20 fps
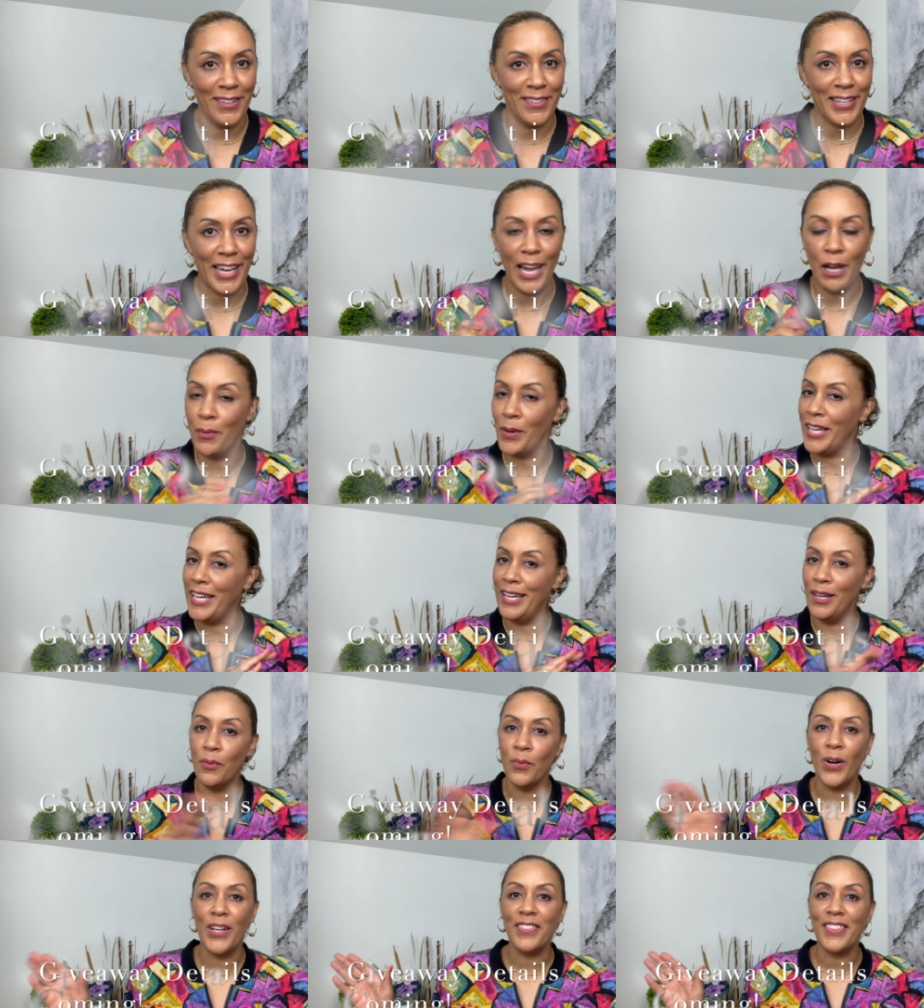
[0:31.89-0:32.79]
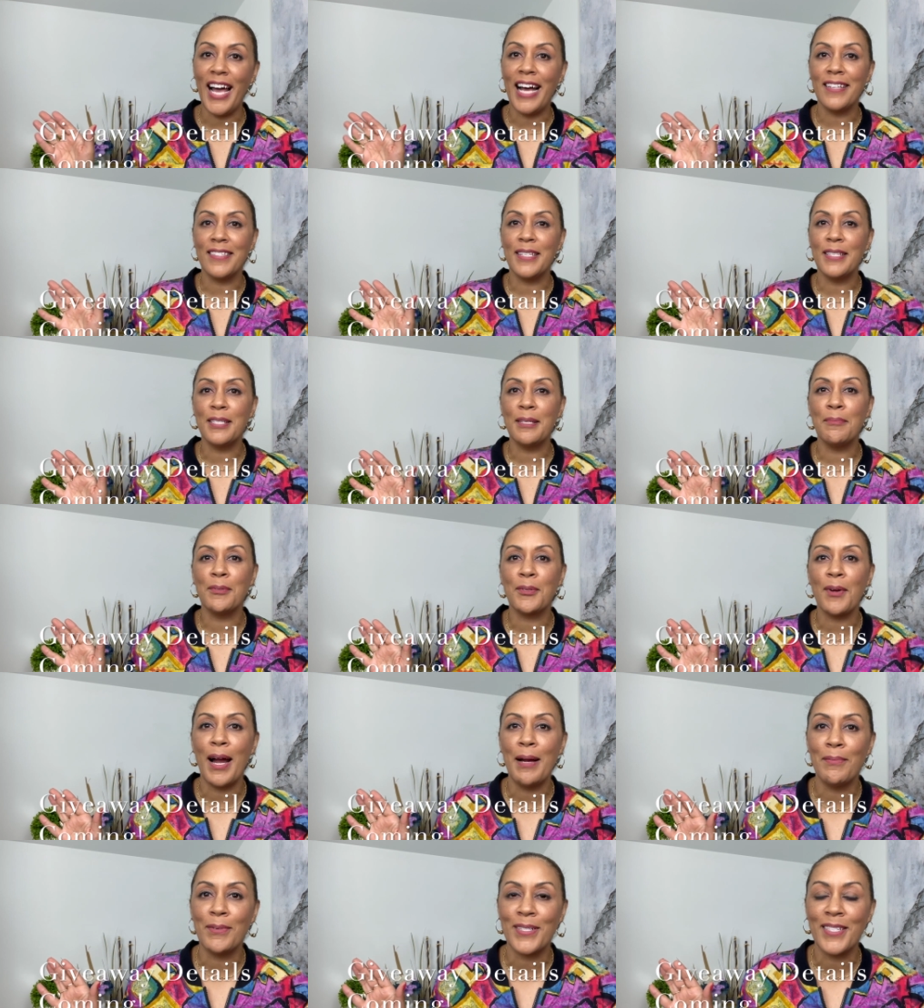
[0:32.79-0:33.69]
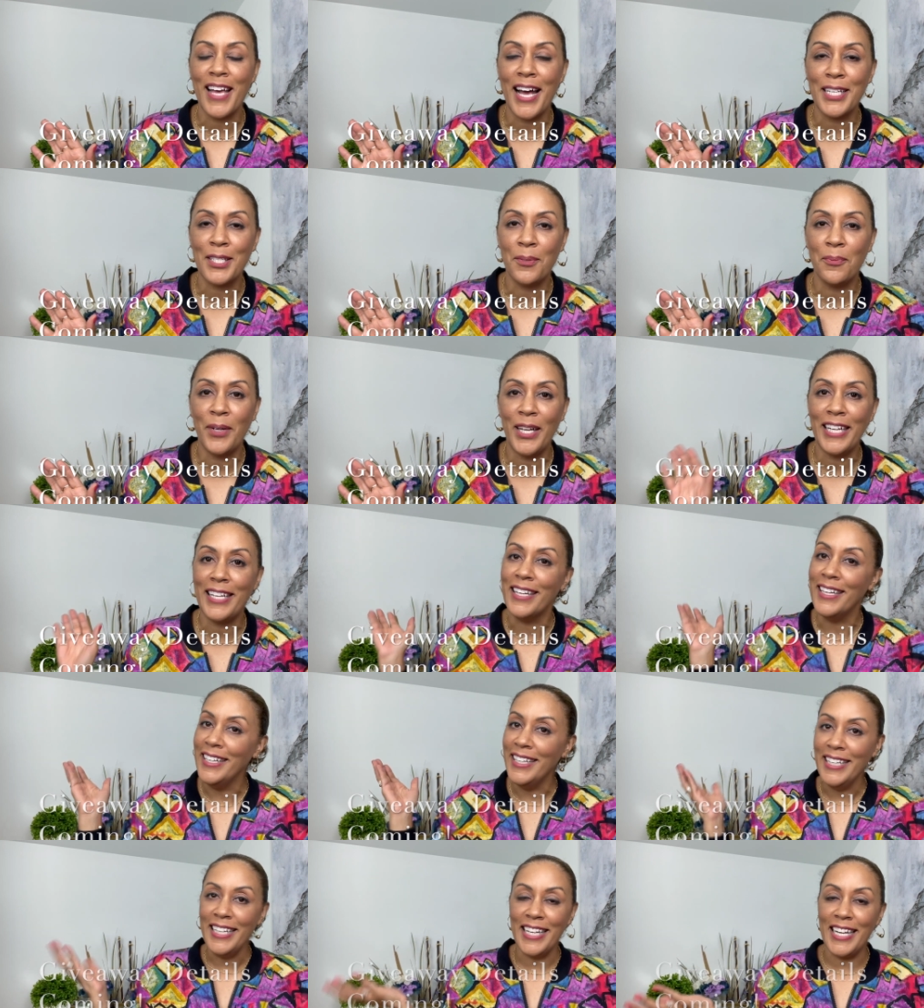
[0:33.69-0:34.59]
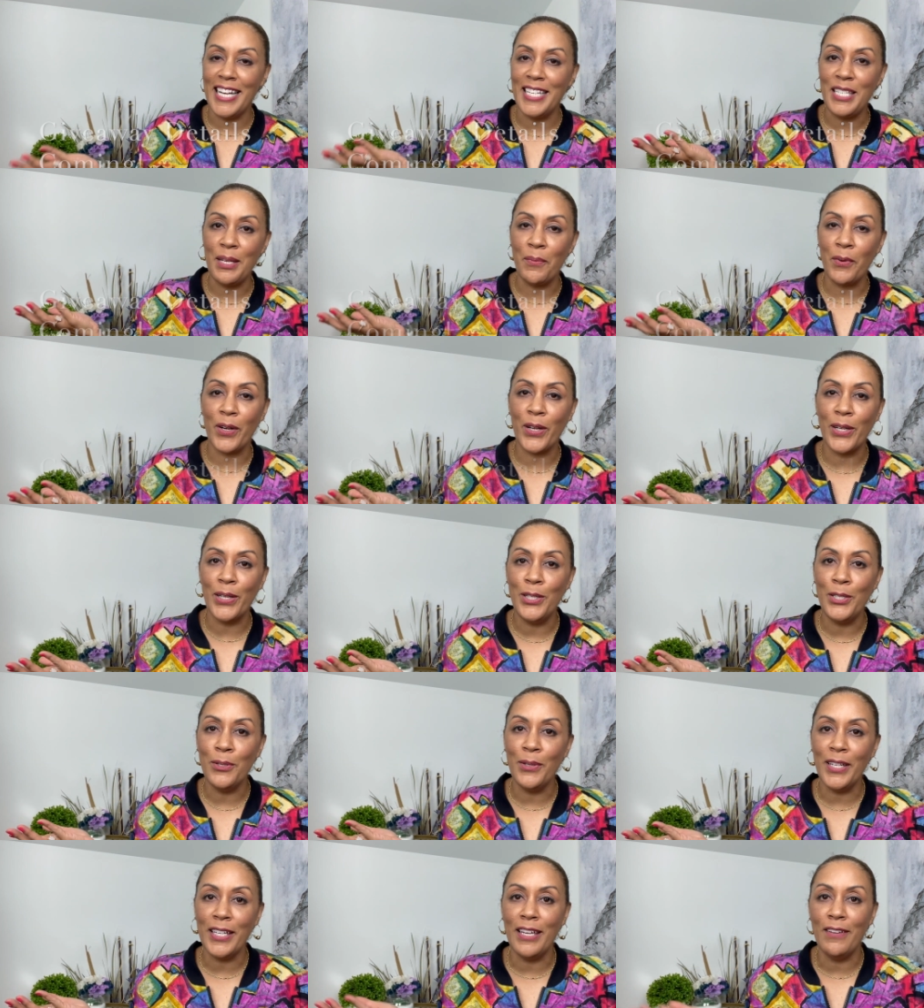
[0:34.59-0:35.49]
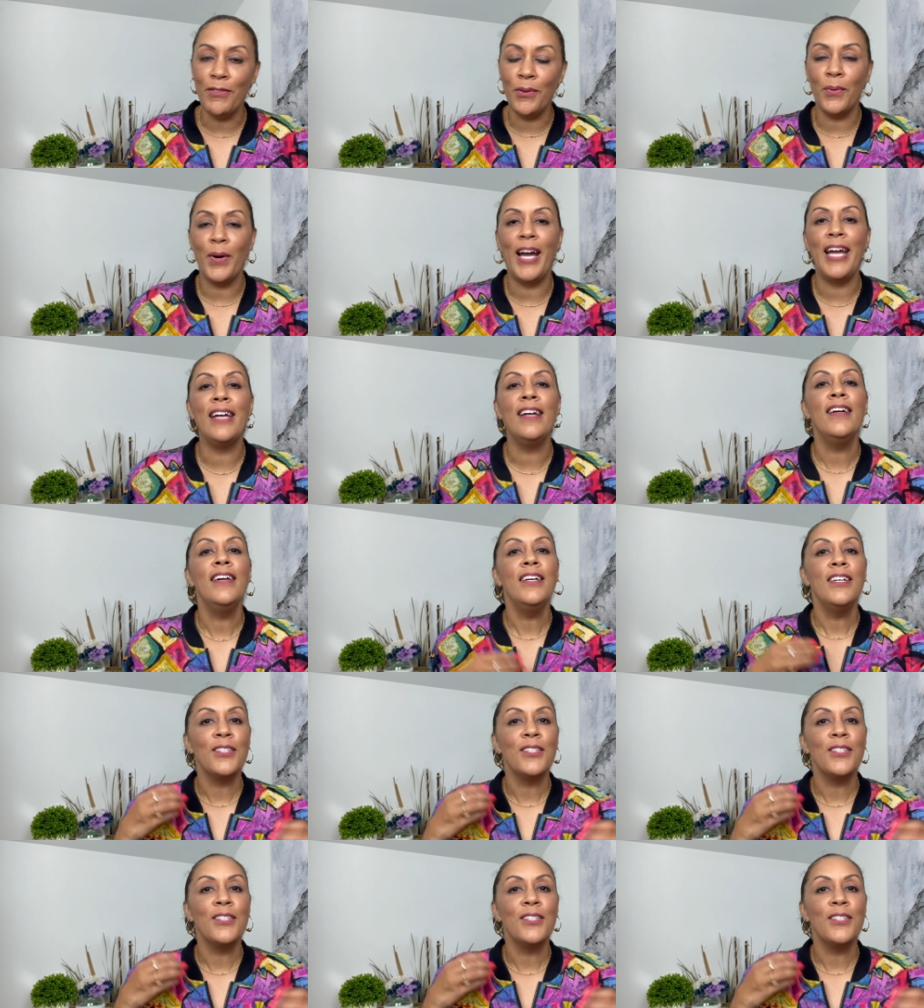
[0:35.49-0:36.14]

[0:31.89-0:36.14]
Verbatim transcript: Okay, we hit 1,000 subscribers last week and I said, we're going to do a giveaway.